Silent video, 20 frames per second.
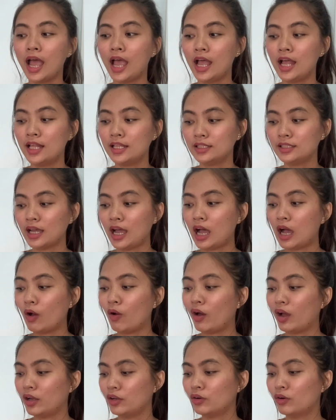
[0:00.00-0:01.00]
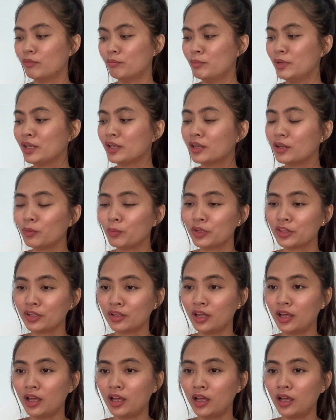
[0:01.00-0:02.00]
and how I don't mingle
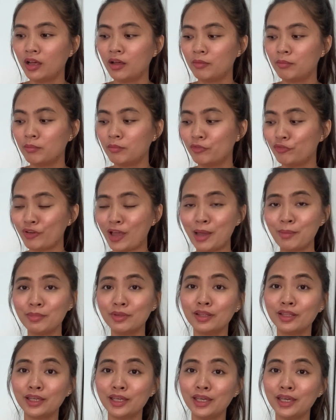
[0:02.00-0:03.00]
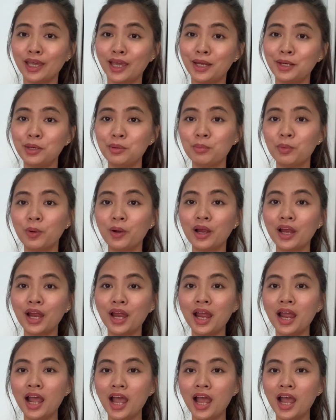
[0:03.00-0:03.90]
with family anymore.